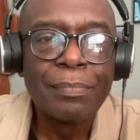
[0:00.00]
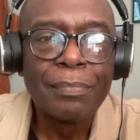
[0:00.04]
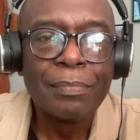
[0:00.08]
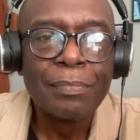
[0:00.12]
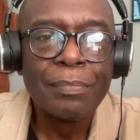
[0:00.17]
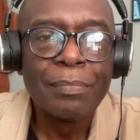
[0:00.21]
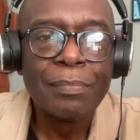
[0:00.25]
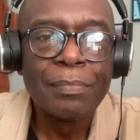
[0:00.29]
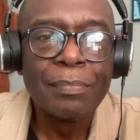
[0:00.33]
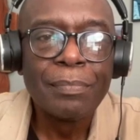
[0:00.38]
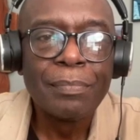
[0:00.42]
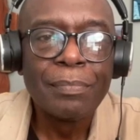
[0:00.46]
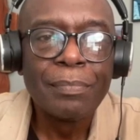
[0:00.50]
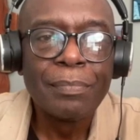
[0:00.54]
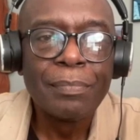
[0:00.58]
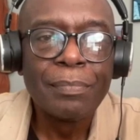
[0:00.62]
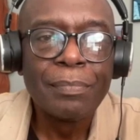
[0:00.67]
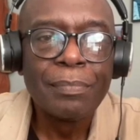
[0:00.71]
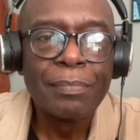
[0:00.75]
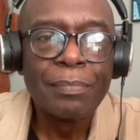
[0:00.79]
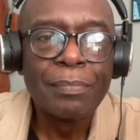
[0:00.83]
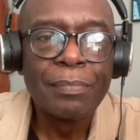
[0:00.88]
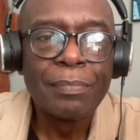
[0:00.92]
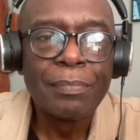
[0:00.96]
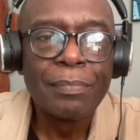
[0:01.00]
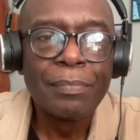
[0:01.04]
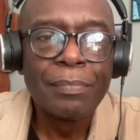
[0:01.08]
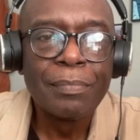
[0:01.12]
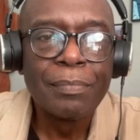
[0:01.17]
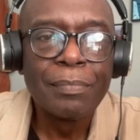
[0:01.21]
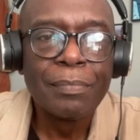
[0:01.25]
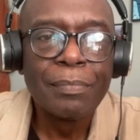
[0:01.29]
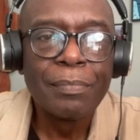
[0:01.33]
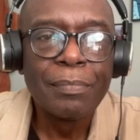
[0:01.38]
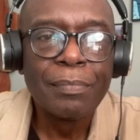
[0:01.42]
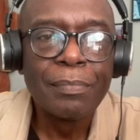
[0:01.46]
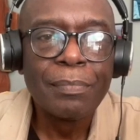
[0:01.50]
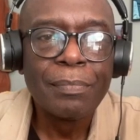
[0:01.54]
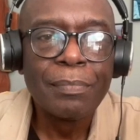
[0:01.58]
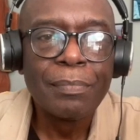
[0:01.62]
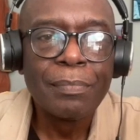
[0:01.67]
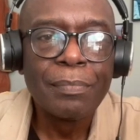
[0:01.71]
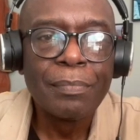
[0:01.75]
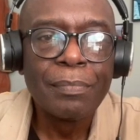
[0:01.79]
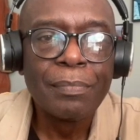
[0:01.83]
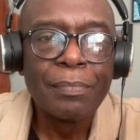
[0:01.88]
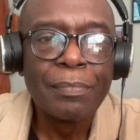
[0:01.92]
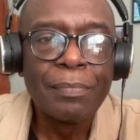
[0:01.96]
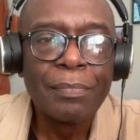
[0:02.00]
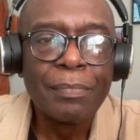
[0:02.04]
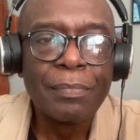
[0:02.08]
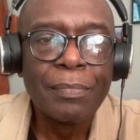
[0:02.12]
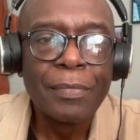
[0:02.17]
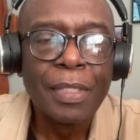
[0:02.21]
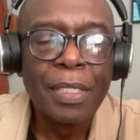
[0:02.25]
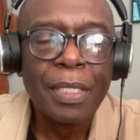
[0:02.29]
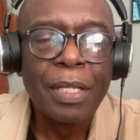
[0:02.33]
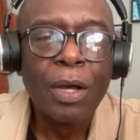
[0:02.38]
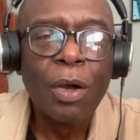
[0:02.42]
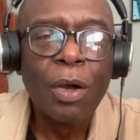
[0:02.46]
The person shown says nothing.